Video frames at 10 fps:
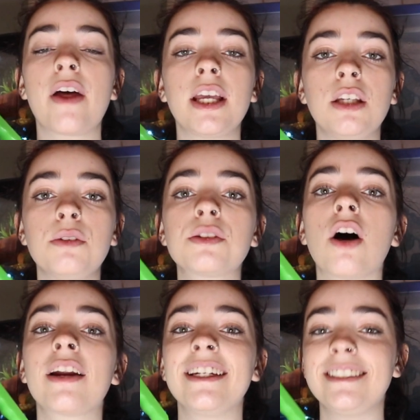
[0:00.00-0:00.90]
that I use
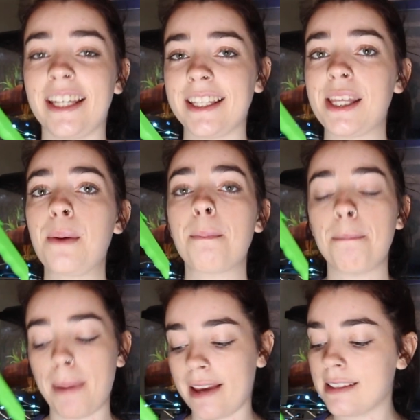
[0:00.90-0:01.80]
on a daily
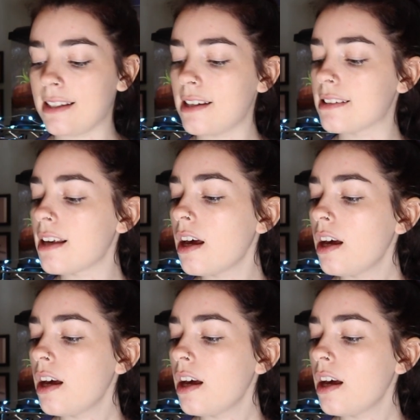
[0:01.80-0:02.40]
basis.